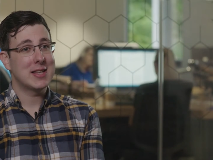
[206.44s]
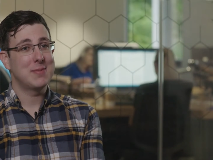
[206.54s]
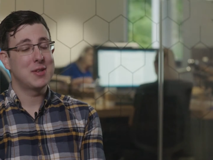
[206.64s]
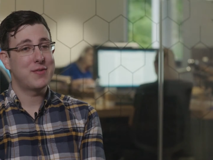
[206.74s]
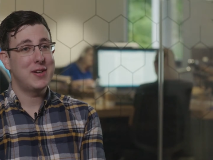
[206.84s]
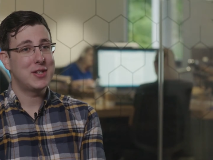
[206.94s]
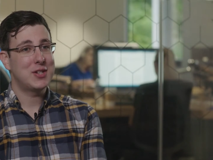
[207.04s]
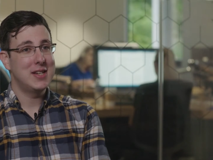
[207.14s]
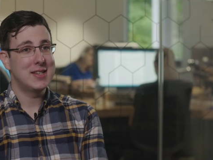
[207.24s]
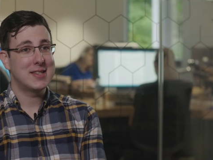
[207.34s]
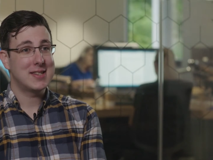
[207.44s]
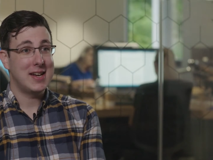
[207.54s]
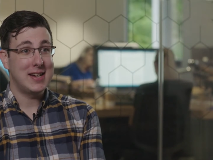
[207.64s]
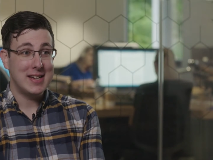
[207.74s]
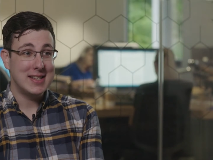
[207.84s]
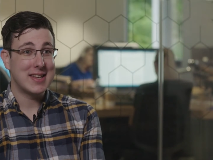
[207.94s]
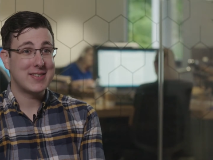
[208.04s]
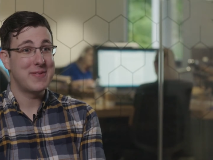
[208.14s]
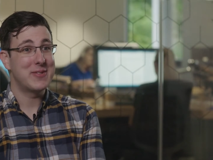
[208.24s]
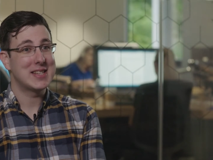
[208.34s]
some of the first years in
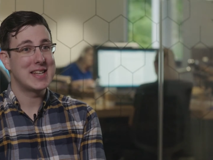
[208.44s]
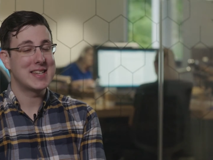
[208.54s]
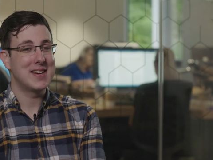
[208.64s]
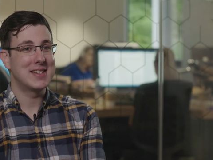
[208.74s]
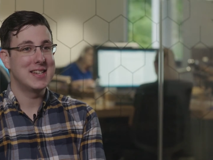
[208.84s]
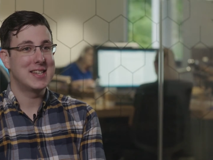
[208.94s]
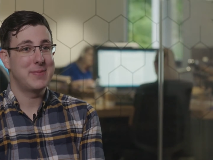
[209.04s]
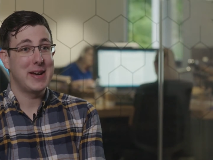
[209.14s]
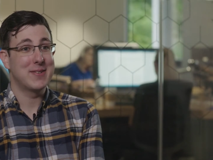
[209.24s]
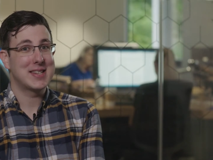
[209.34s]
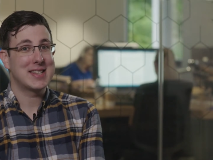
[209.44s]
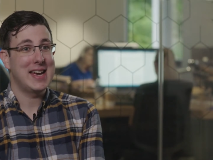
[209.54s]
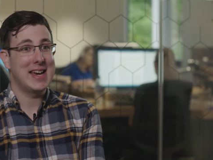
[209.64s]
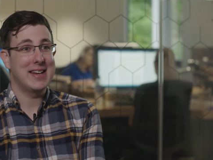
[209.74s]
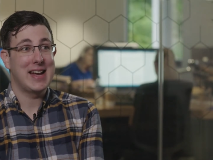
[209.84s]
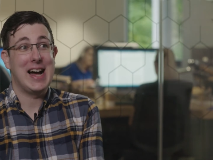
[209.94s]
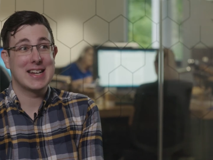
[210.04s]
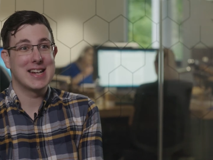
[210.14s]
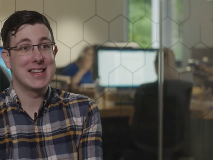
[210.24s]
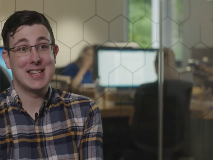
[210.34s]
September as they started, to be able to say
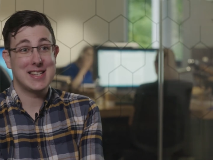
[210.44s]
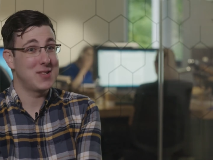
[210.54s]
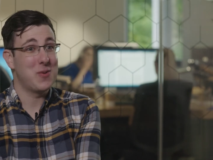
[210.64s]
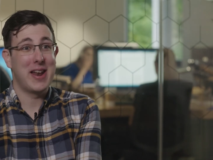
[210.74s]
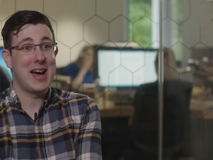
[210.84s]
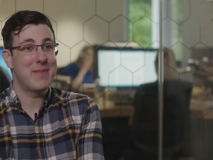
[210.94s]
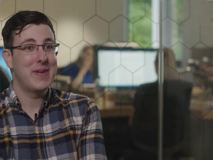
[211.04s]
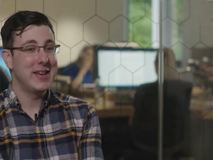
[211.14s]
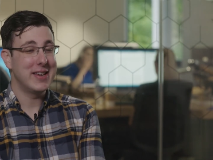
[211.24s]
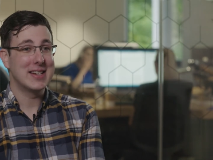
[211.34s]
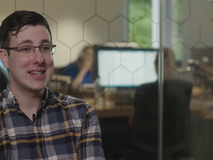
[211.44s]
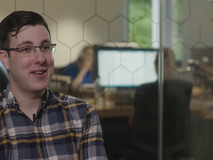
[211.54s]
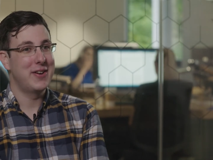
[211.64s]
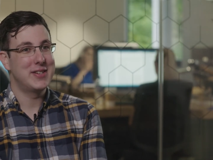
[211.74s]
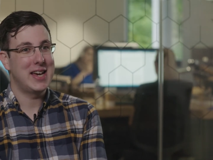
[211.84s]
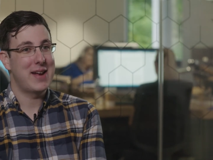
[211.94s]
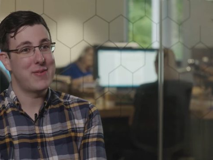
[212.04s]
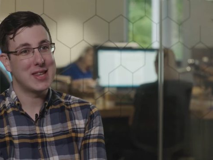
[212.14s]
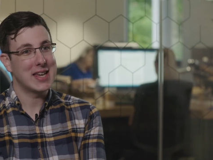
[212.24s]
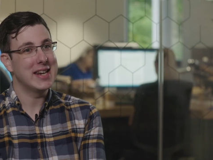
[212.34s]
actually there's this one app, you can download it and
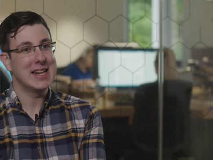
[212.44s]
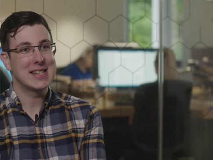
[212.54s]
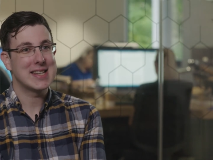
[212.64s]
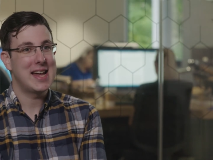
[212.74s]
everything you need is